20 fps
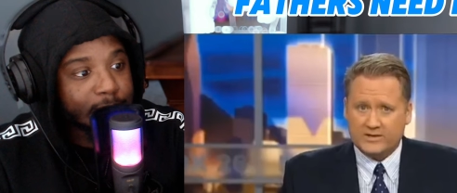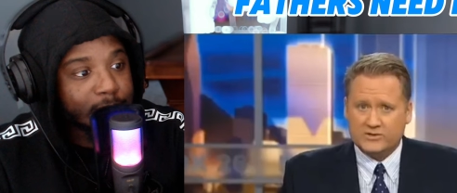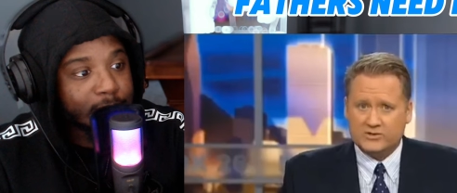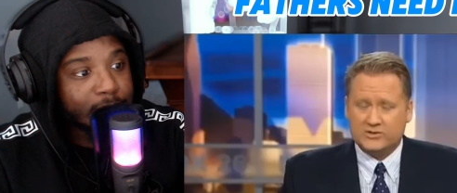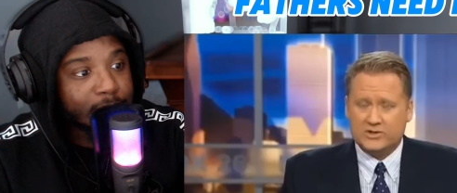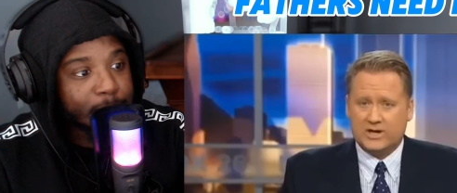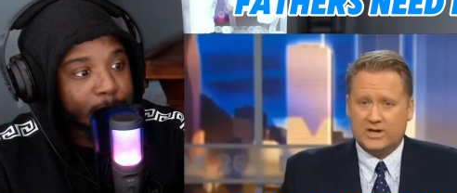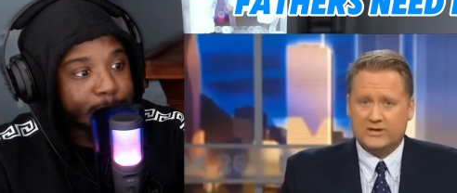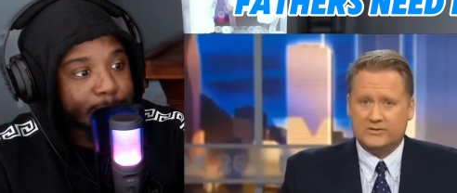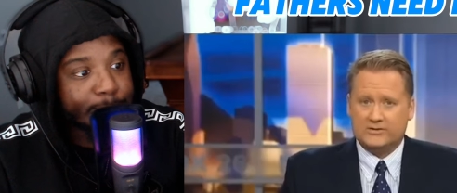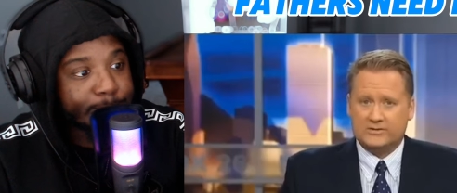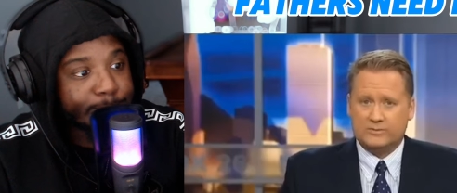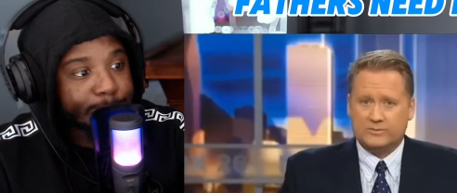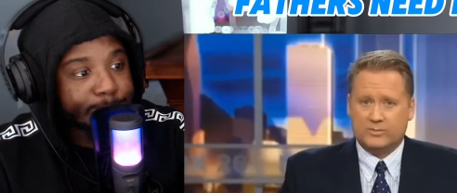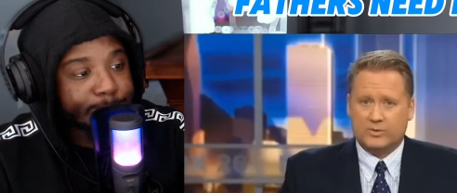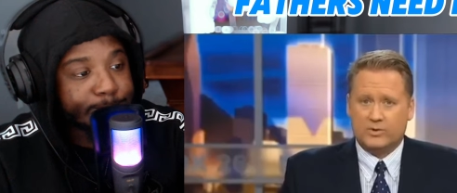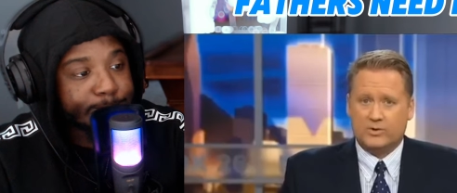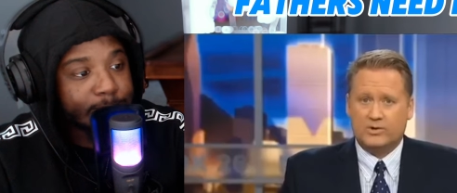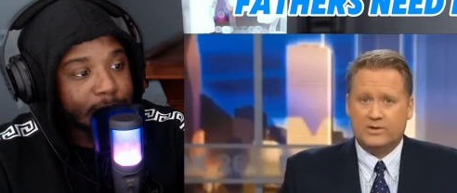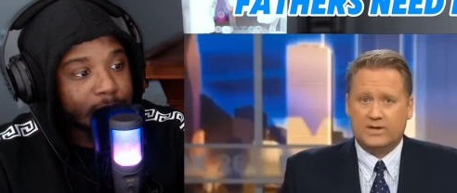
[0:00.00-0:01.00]
Speaker 1: his child
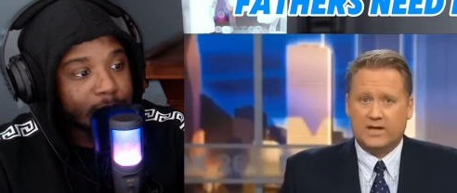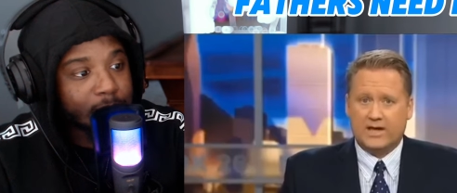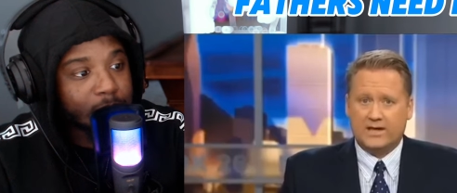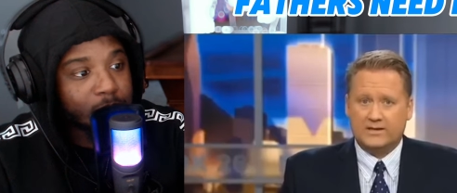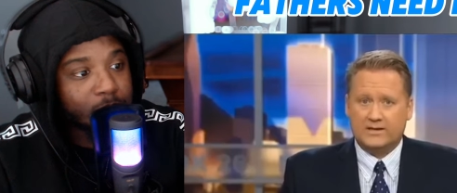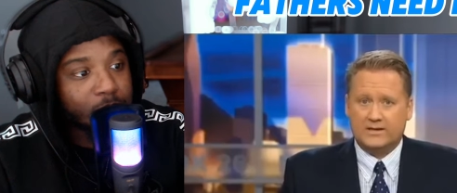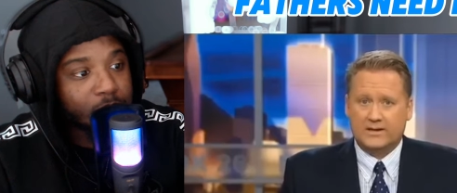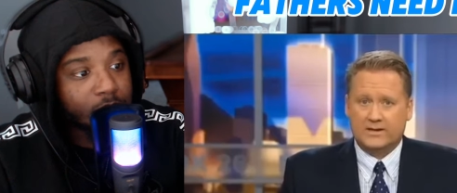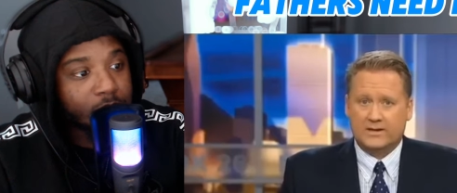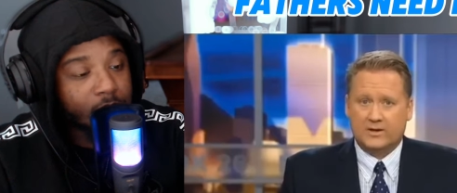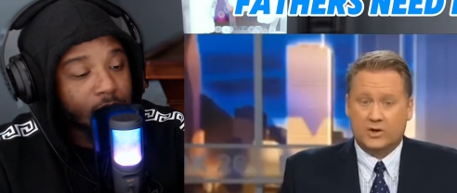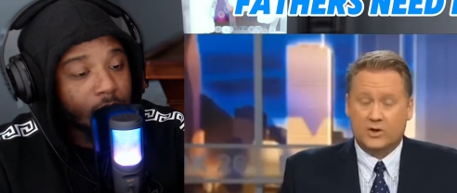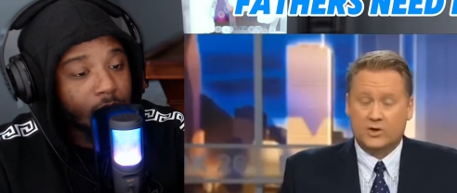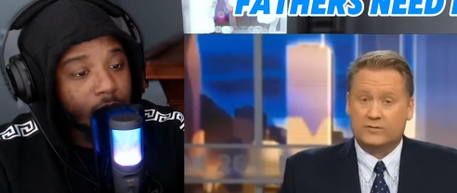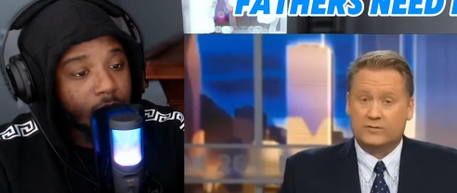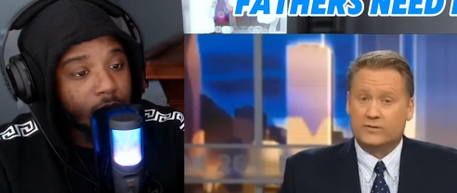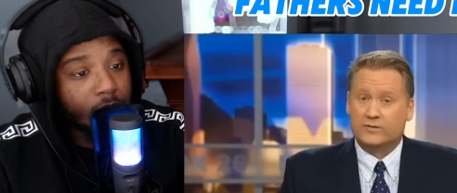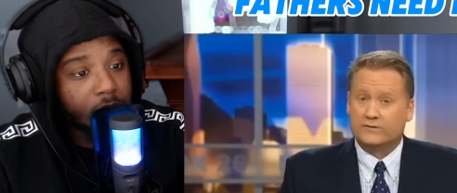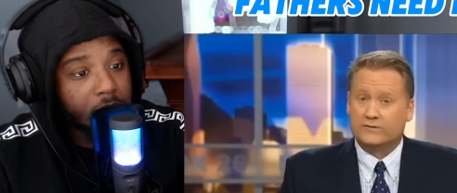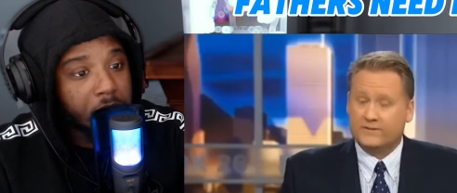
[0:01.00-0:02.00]
support and
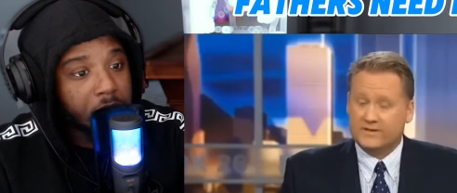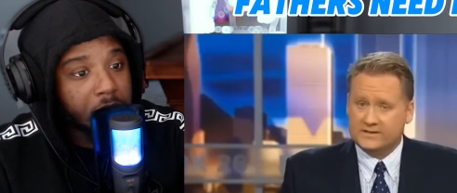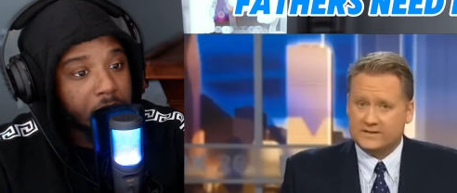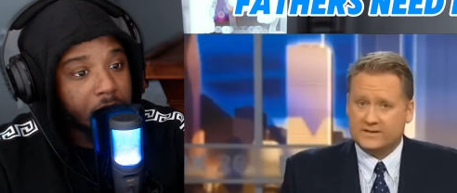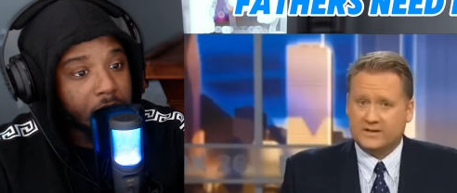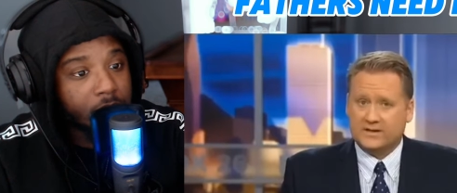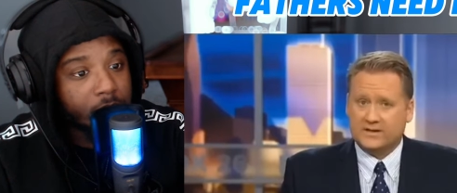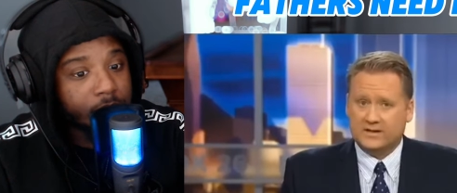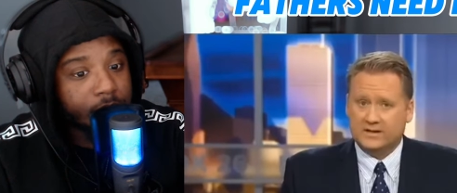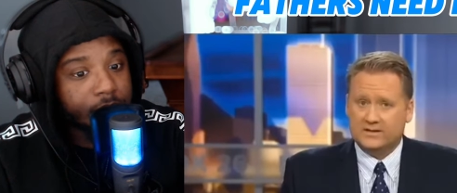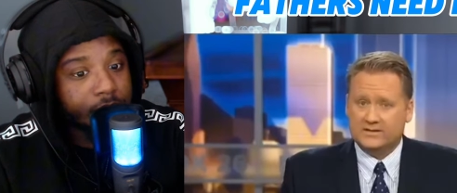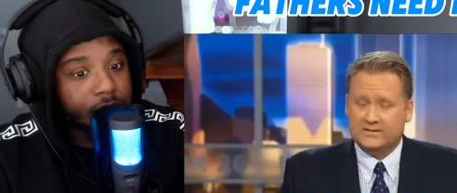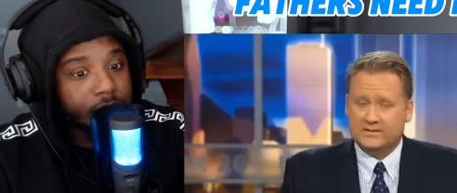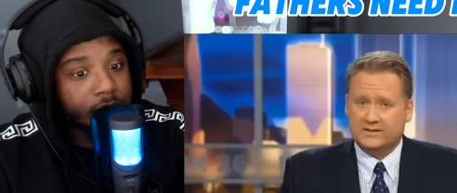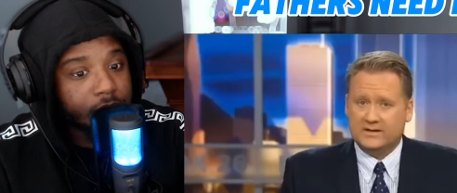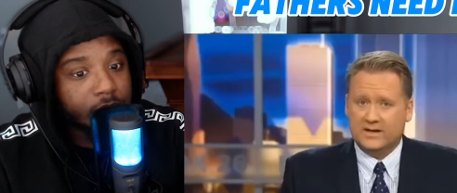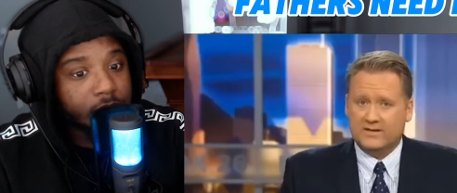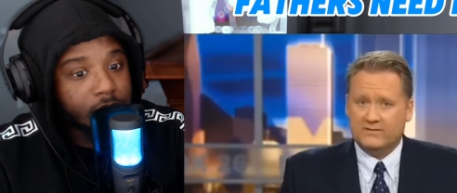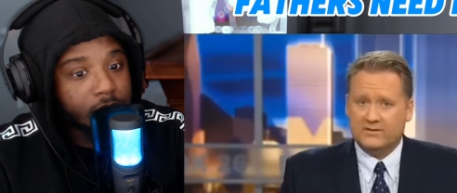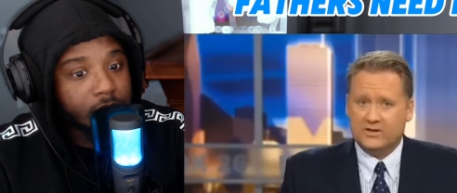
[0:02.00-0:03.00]
overvisiting his
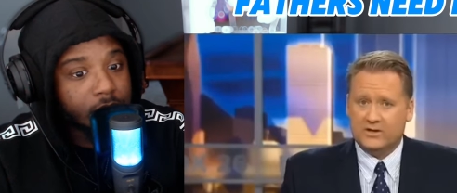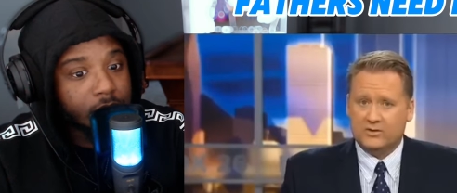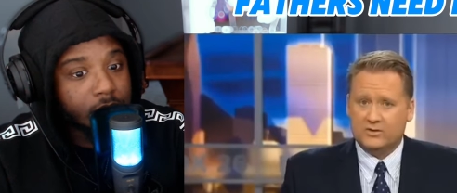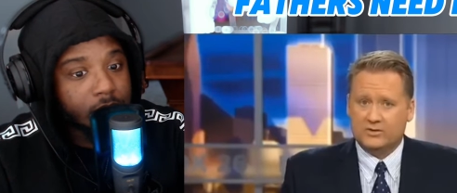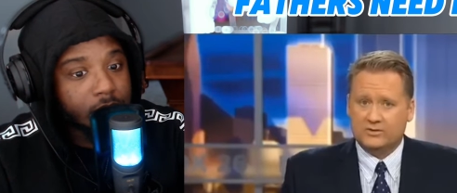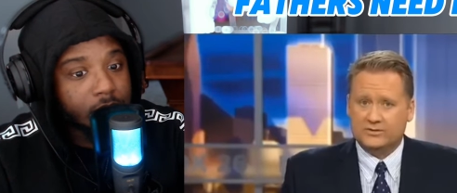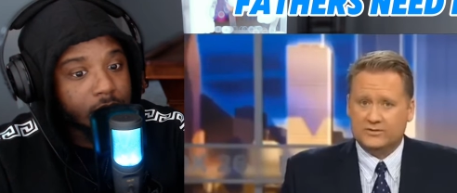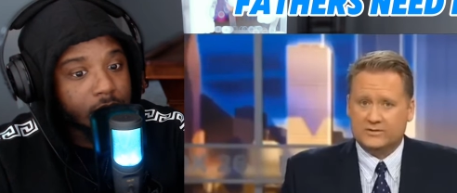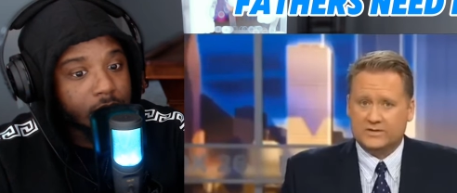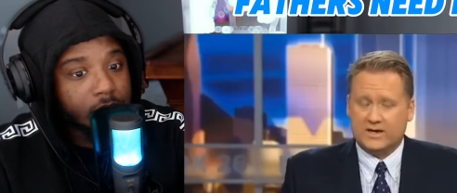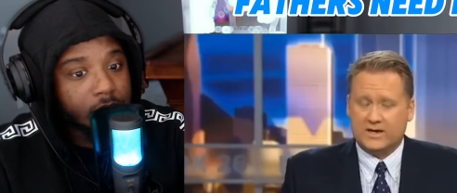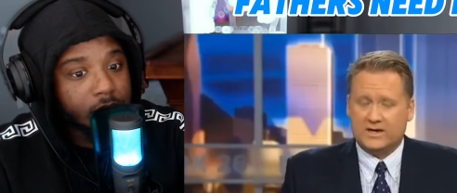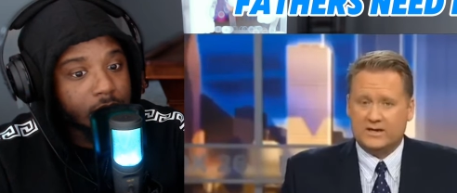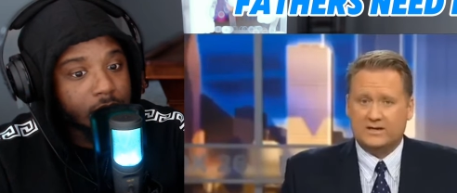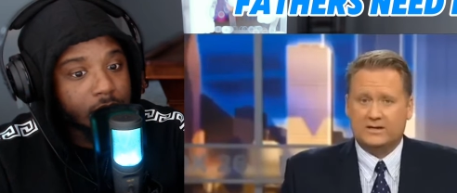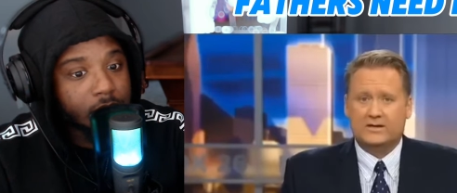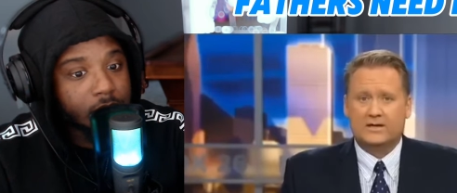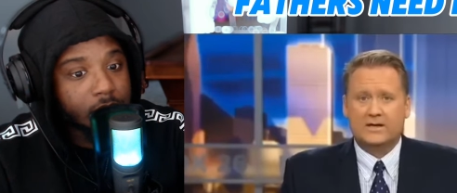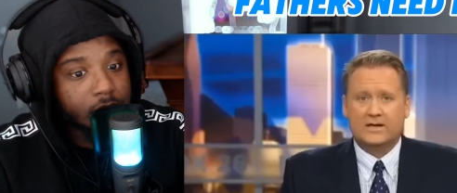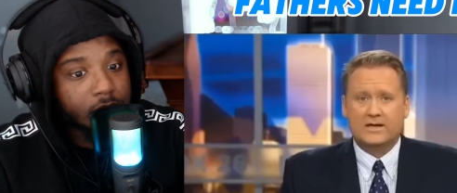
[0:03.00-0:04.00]
11-year-old
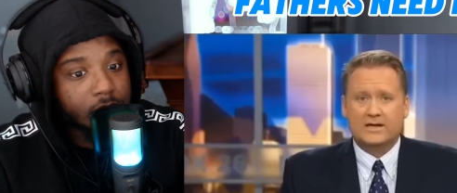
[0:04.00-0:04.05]
son.